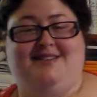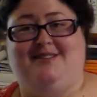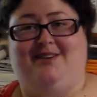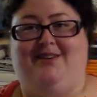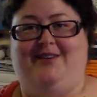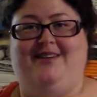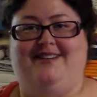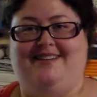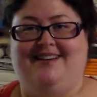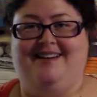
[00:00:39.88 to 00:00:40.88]
So
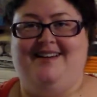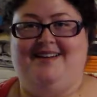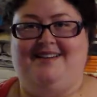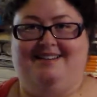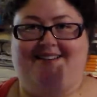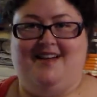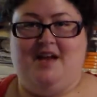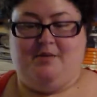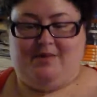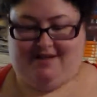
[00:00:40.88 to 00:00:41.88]

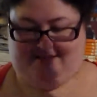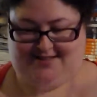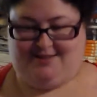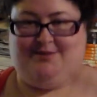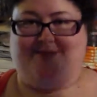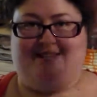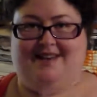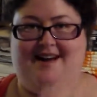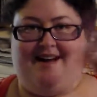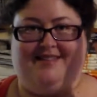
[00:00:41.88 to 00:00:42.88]
please excuse
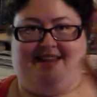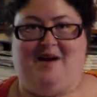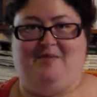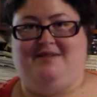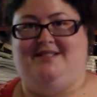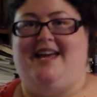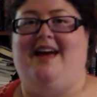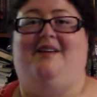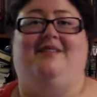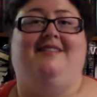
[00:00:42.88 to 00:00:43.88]
the up and
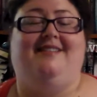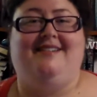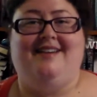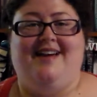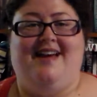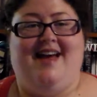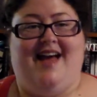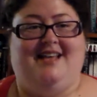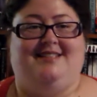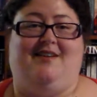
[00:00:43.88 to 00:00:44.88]
down
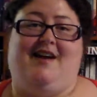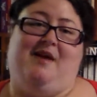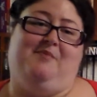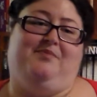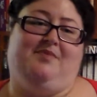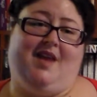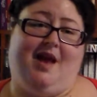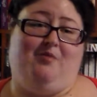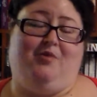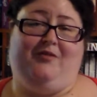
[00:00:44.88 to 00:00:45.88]
as I
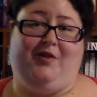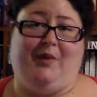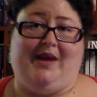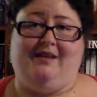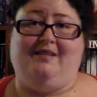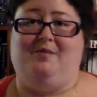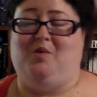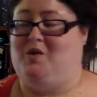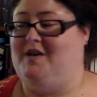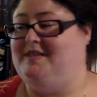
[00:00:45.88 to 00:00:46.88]
am reviewing the
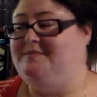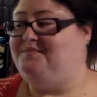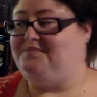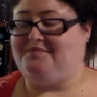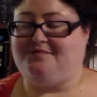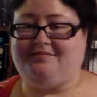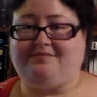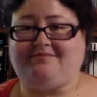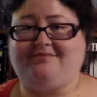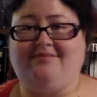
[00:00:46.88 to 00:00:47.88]
book.
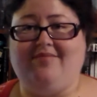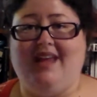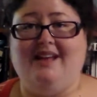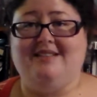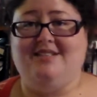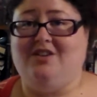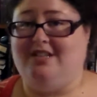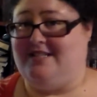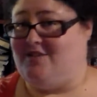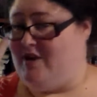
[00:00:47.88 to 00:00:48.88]
It's
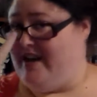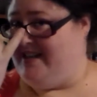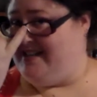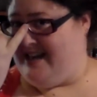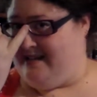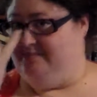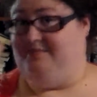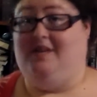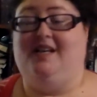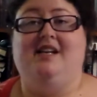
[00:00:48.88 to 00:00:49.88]
not a straight
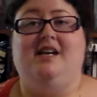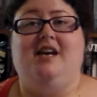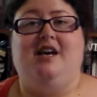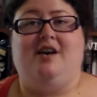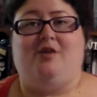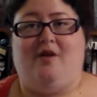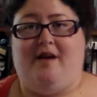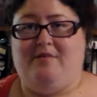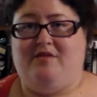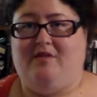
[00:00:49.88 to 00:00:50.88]

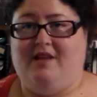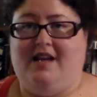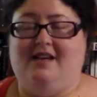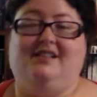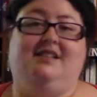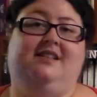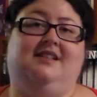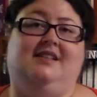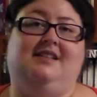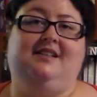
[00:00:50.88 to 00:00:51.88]
crime thriller.
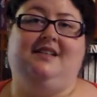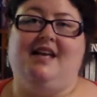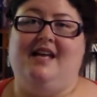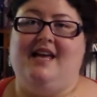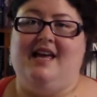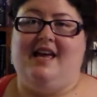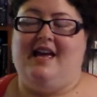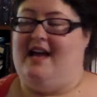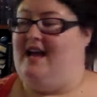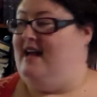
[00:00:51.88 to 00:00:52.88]

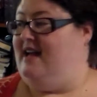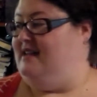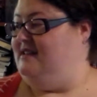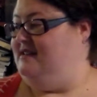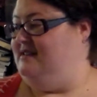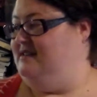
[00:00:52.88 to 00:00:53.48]
And